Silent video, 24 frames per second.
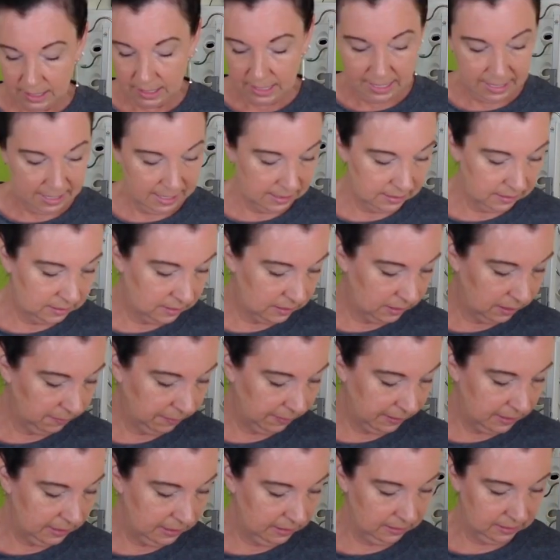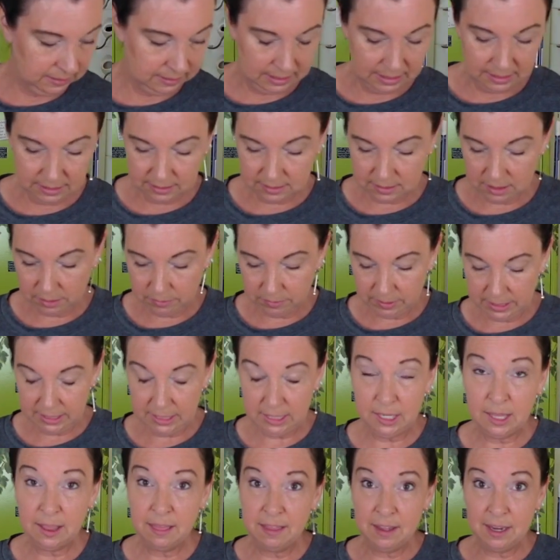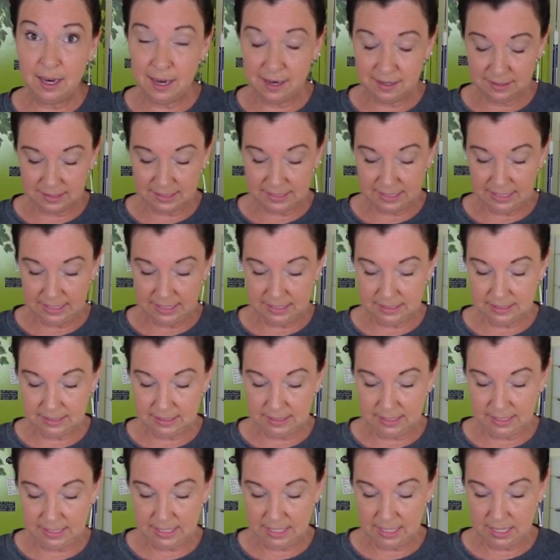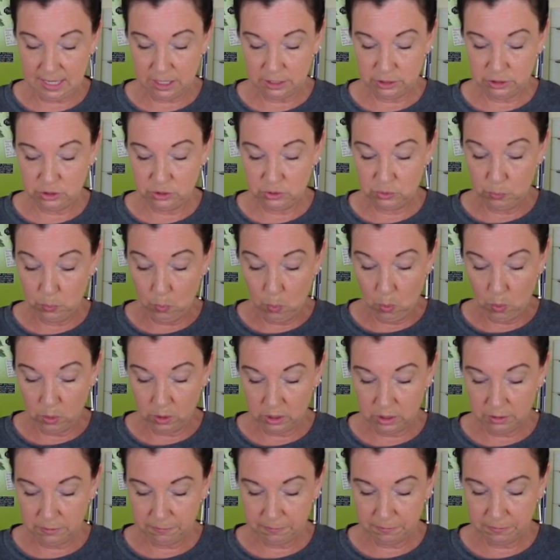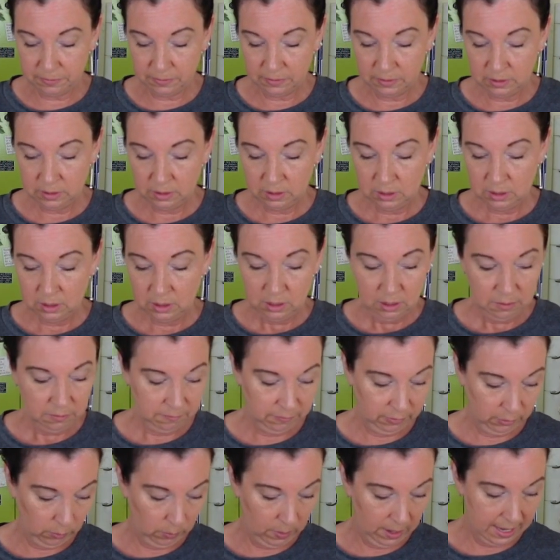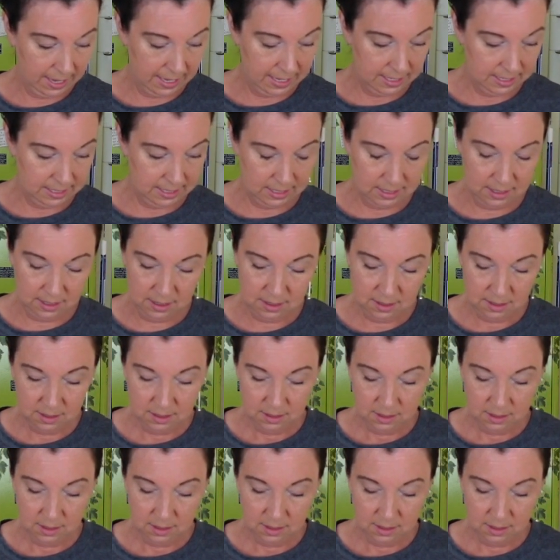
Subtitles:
And if I didn't say this already, this is the dwarf variety,